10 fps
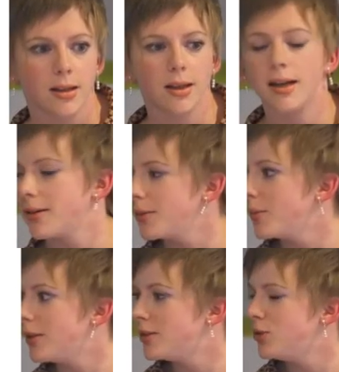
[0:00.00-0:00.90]
Yeah,
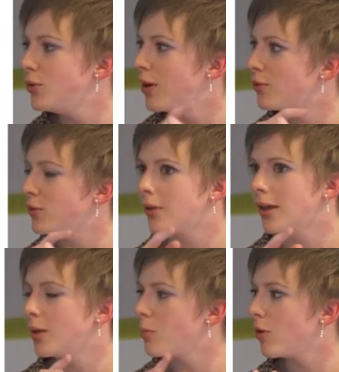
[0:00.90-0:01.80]
but you have to
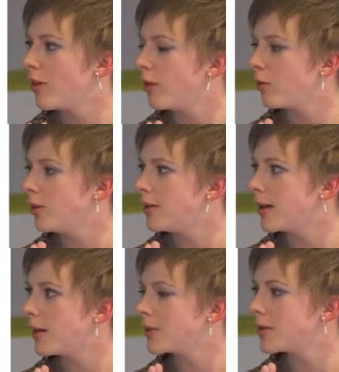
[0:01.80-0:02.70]
click more than 3
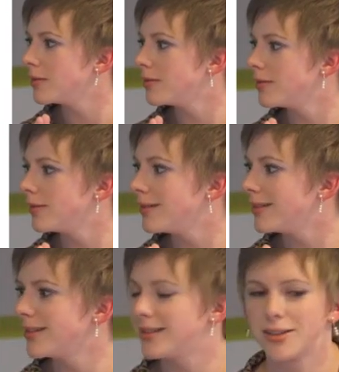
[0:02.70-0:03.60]
times.
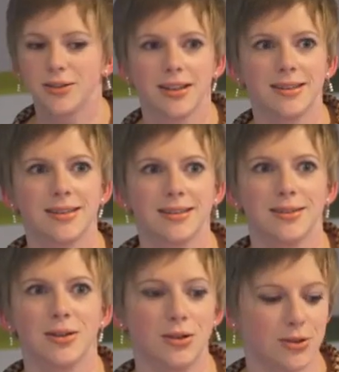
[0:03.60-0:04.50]
So
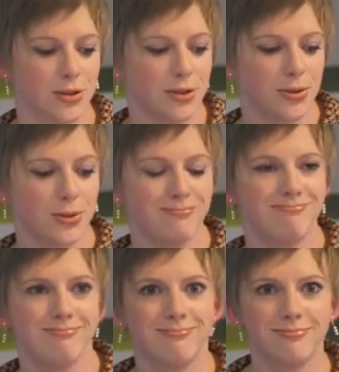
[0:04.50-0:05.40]
that's not a
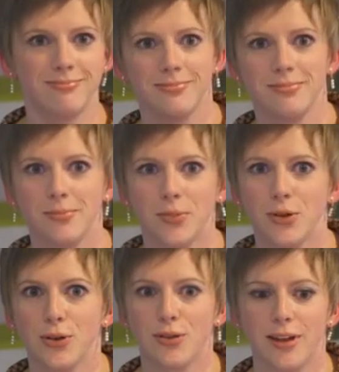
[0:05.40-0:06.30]

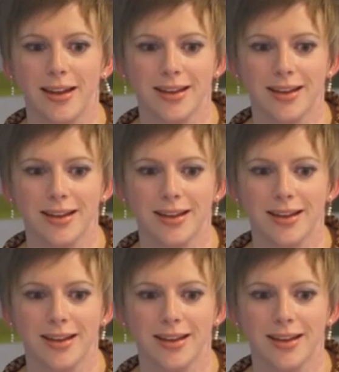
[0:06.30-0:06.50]
good thing.